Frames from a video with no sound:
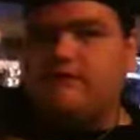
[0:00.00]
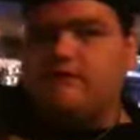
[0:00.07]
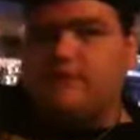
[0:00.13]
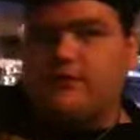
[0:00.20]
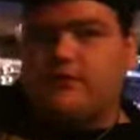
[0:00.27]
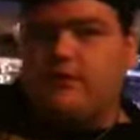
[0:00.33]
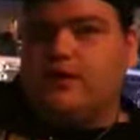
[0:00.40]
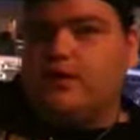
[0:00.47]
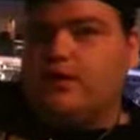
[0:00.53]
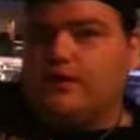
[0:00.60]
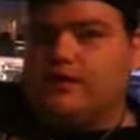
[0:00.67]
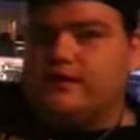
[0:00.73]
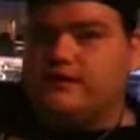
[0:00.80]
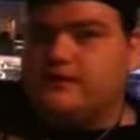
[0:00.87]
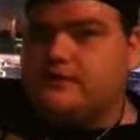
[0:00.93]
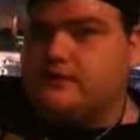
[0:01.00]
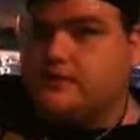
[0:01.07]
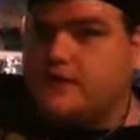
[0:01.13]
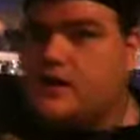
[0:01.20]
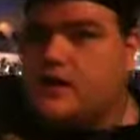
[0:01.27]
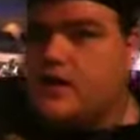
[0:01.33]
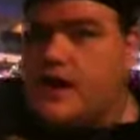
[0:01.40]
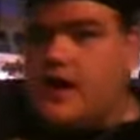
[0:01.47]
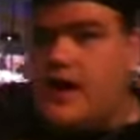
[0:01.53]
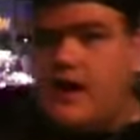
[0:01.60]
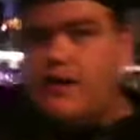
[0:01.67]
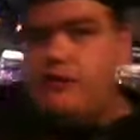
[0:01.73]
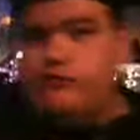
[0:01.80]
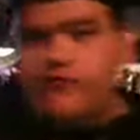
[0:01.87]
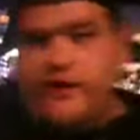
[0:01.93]
408.
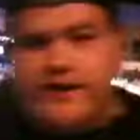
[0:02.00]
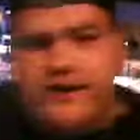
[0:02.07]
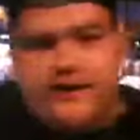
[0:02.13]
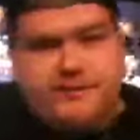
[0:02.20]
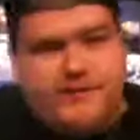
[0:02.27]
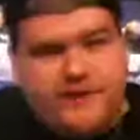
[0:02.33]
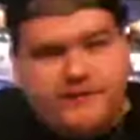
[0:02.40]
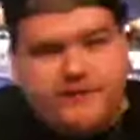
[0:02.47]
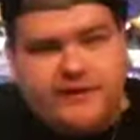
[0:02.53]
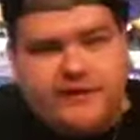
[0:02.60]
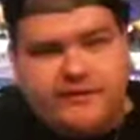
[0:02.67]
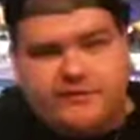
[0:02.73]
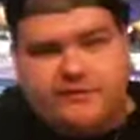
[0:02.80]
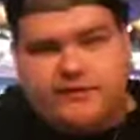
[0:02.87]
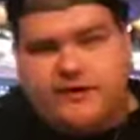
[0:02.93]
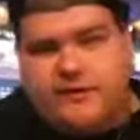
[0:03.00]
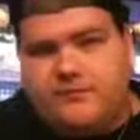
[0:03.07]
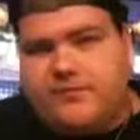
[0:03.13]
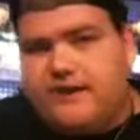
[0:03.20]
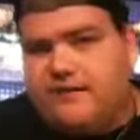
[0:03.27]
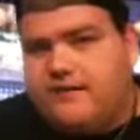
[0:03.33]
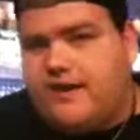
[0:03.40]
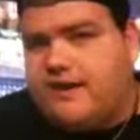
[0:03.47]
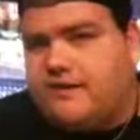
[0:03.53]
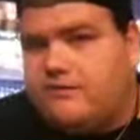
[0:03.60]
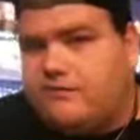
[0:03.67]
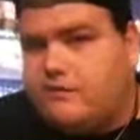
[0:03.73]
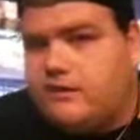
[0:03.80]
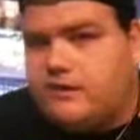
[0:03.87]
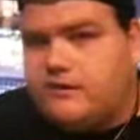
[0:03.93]
I traded in my tickets, got me and Dad a
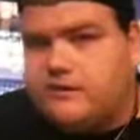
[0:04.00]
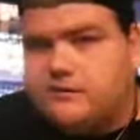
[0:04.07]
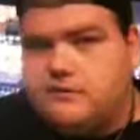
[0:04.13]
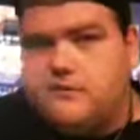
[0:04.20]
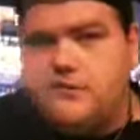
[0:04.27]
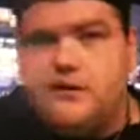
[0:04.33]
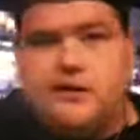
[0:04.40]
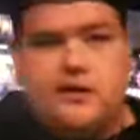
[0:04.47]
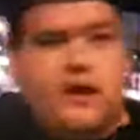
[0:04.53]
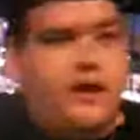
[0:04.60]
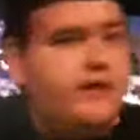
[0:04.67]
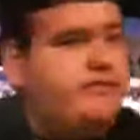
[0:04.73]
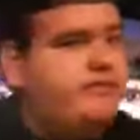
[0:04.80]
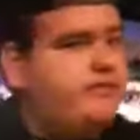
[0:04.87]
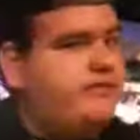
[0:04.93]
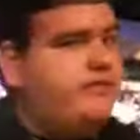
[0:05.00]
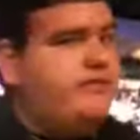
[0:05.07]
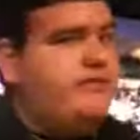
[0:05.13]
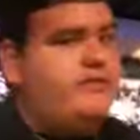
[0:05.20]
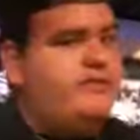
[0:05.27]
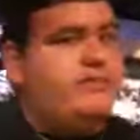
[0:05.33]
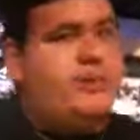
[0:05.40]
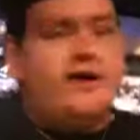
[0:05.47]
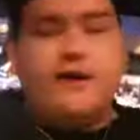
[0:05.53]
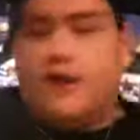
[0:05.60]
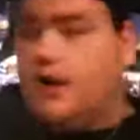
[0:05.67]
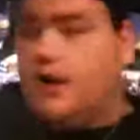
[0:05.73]
suite. This is pretty